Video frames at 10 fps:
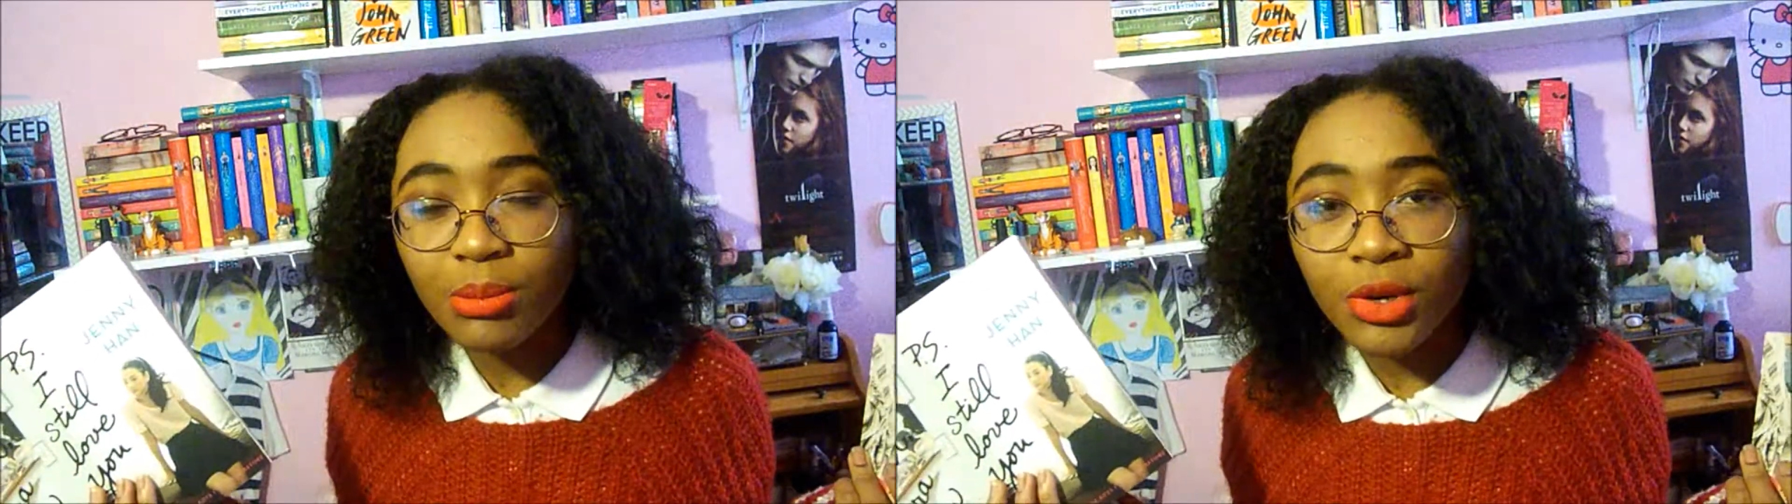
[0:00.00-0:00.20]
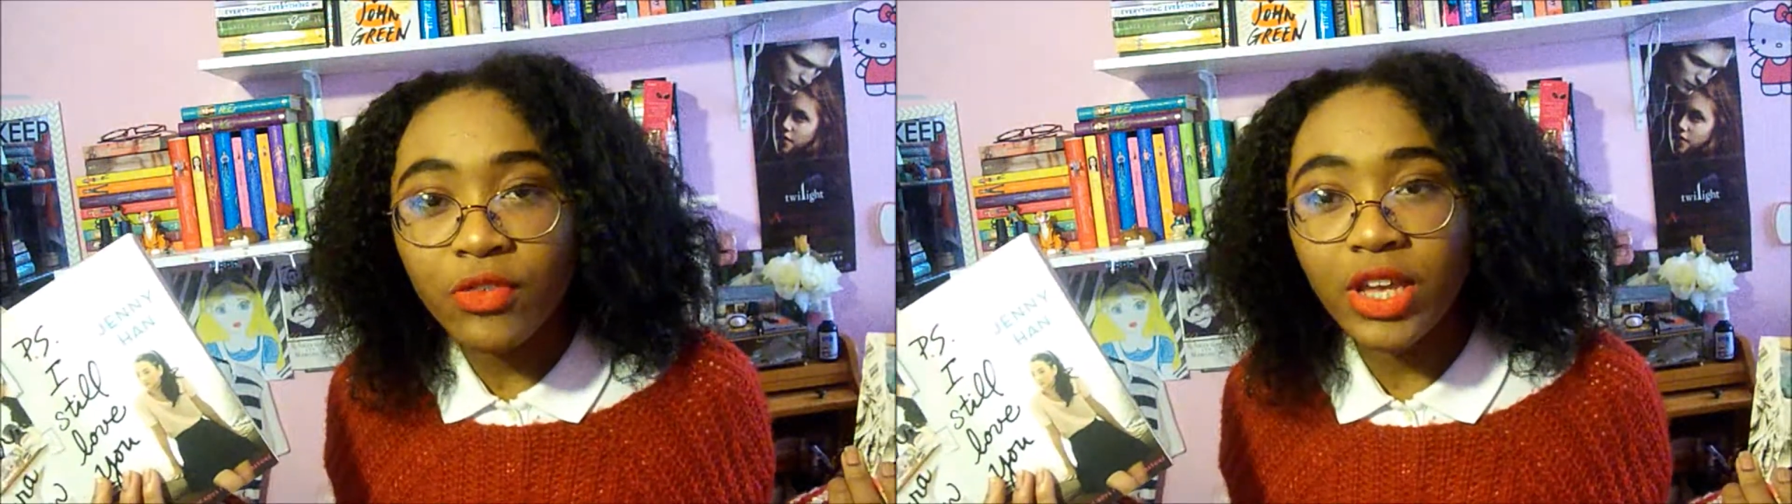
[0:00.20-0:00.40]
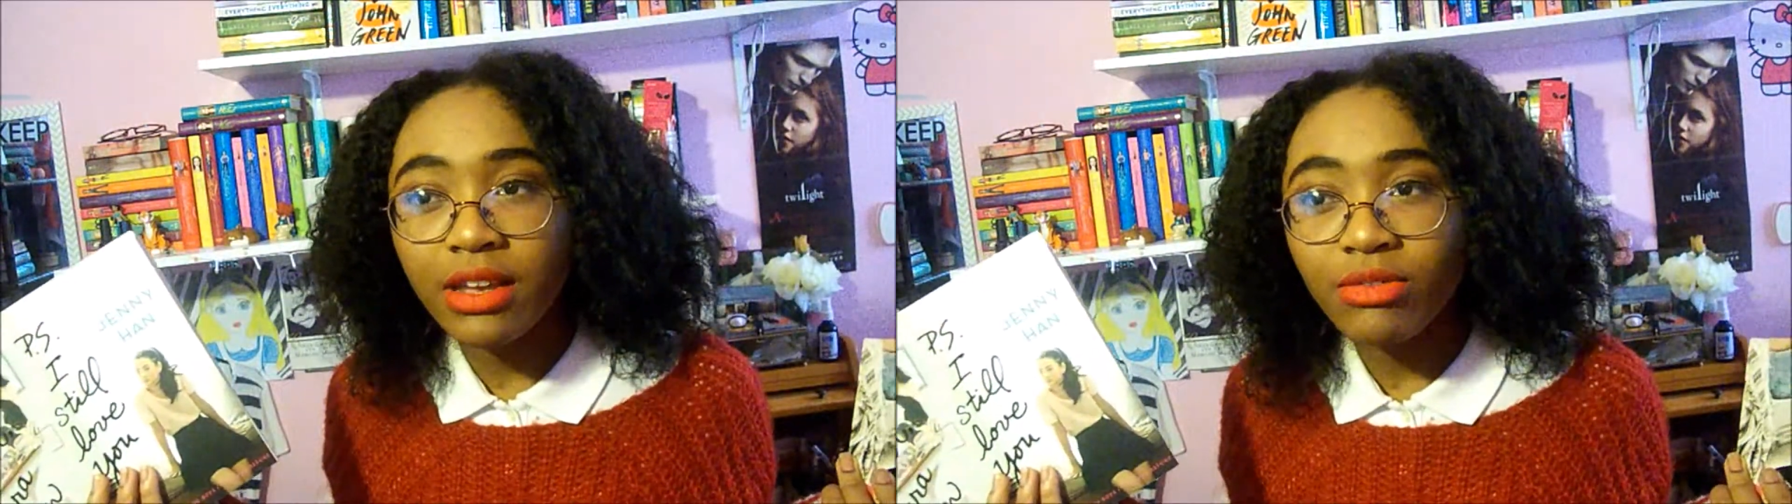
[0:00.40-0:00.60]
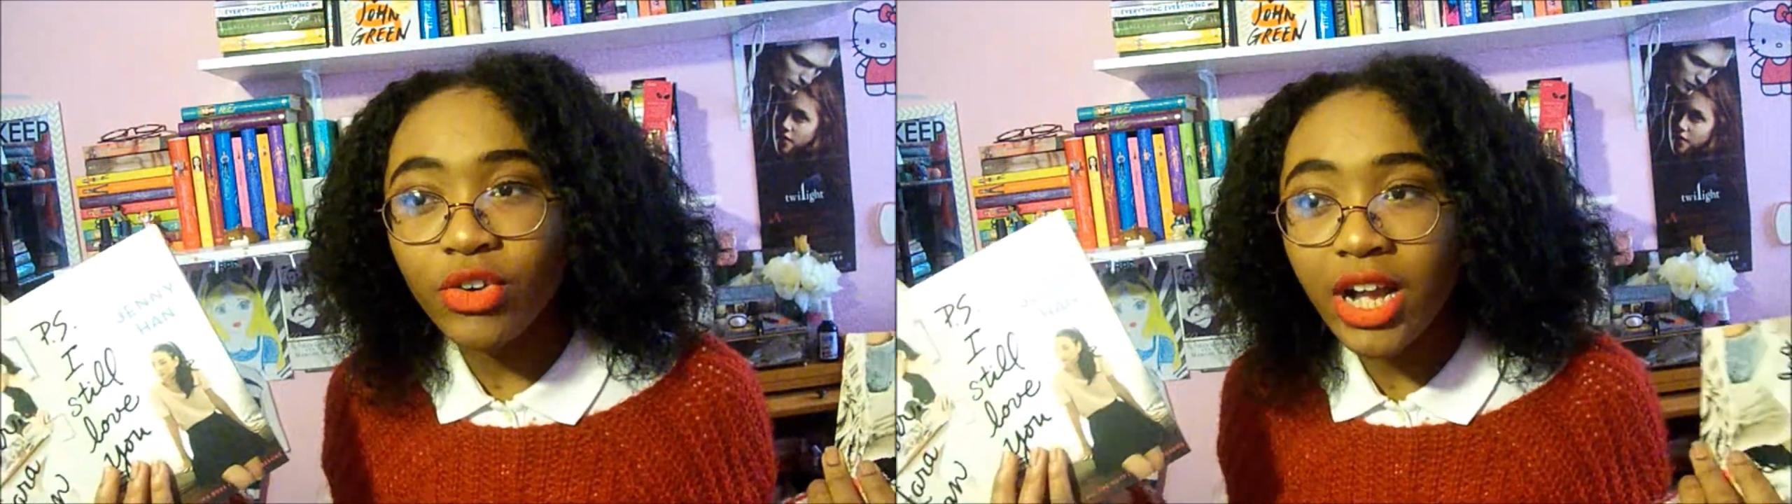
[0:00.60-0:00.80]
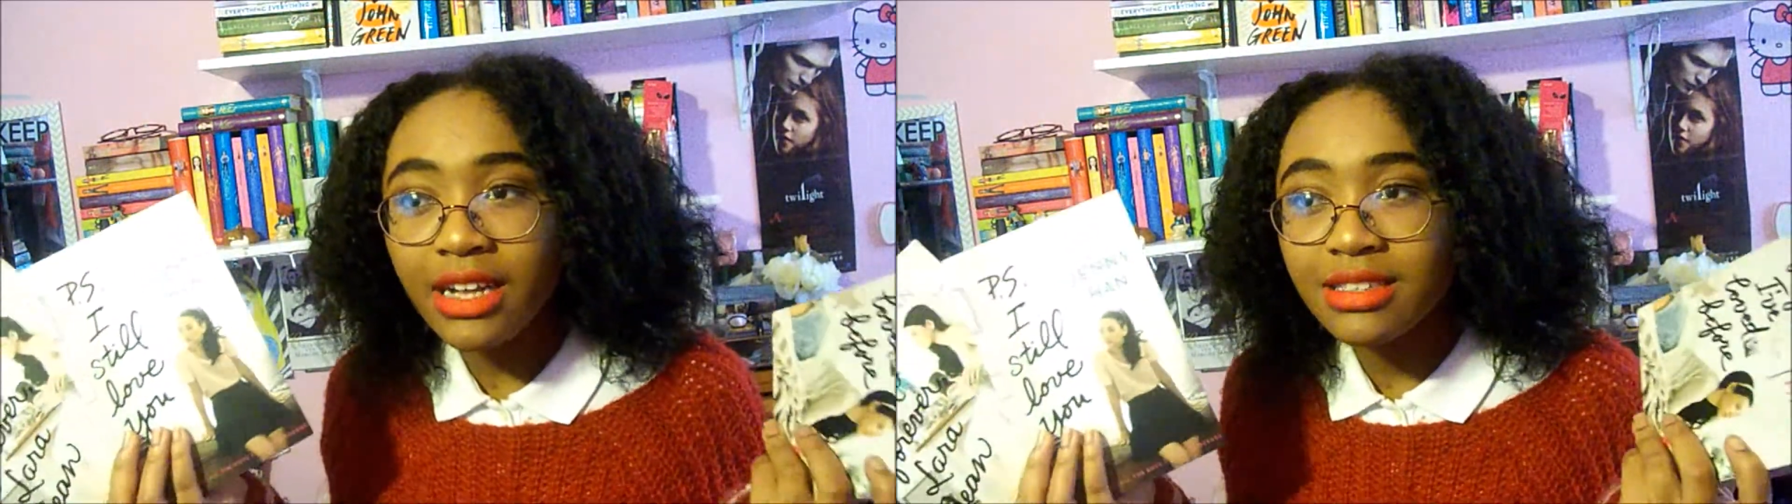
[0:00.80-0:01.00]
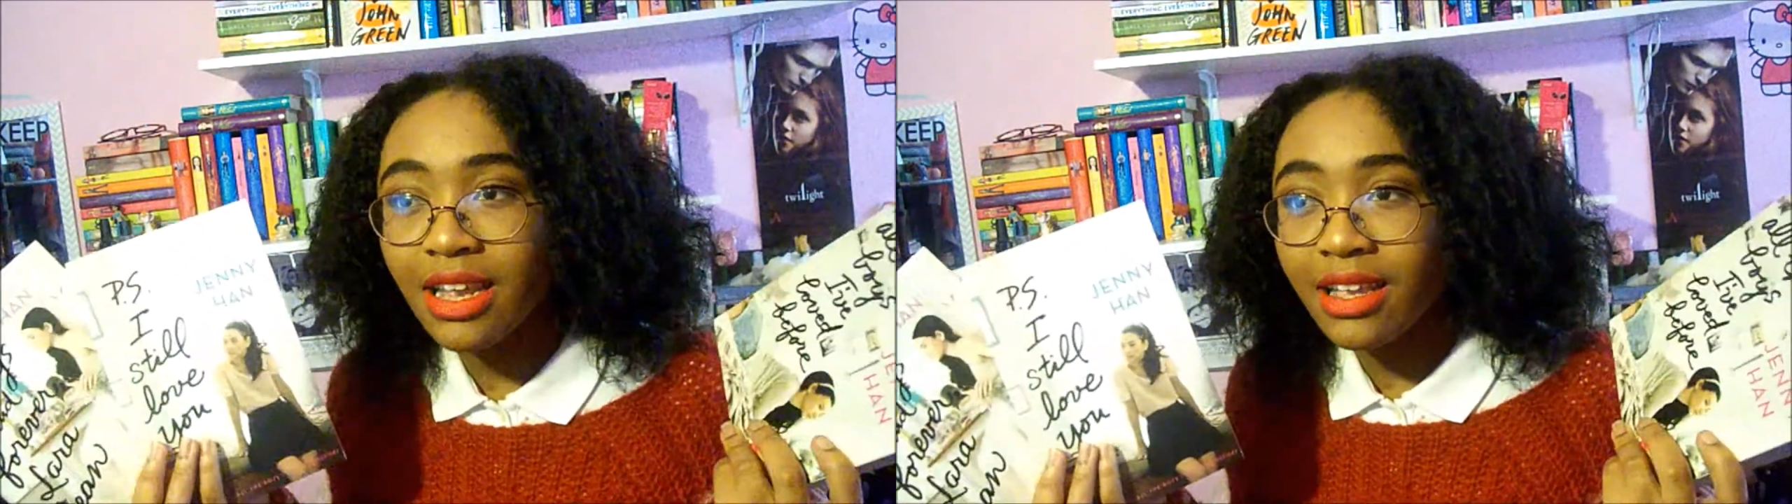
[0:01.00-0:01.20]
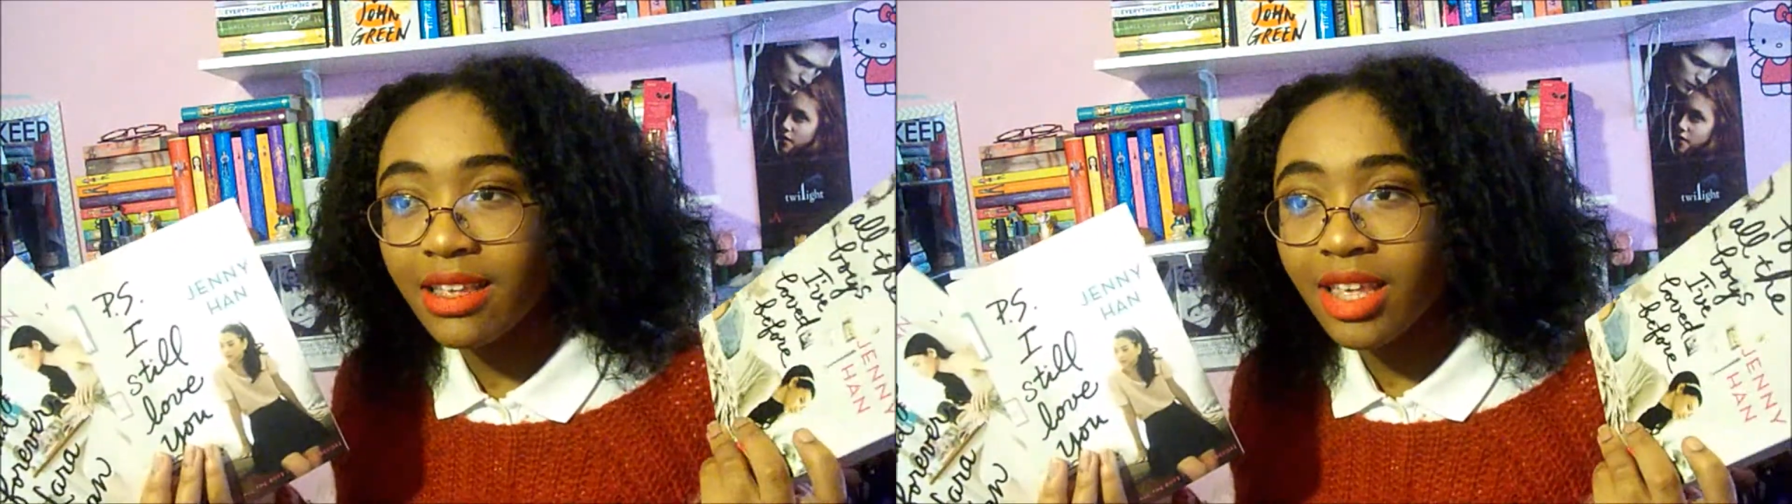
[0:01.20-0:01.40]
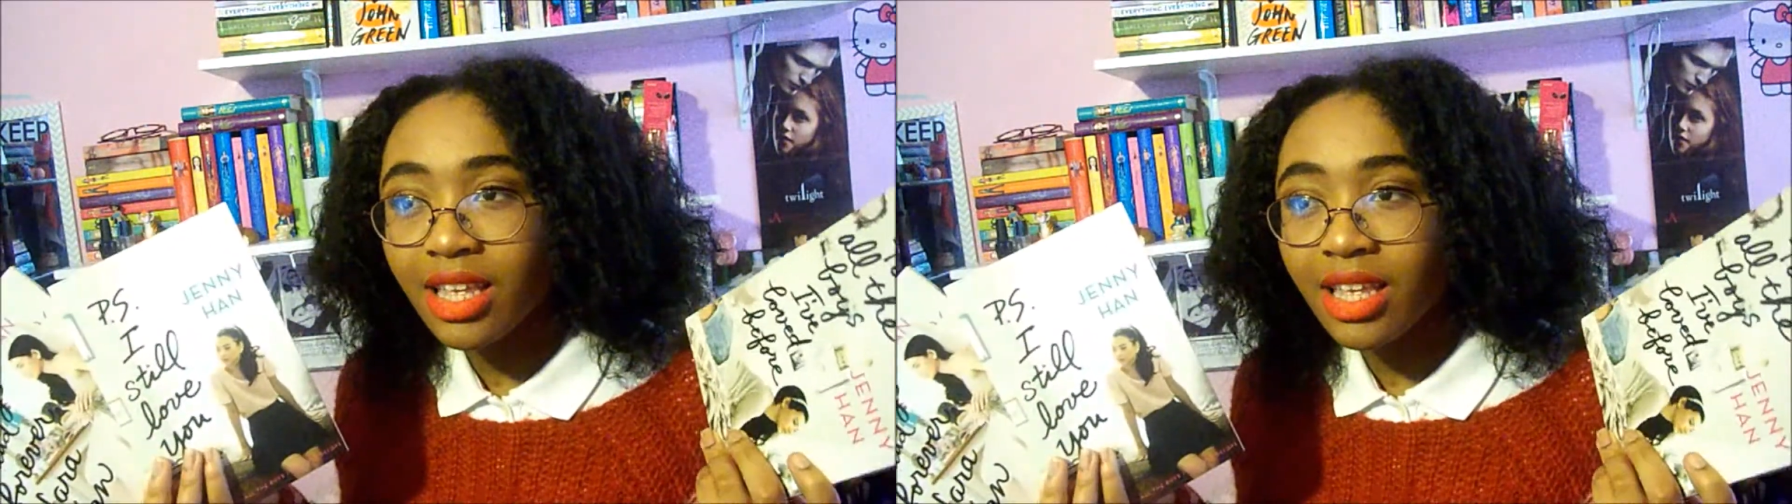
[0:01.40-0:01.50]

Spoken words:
movie, for God's sake.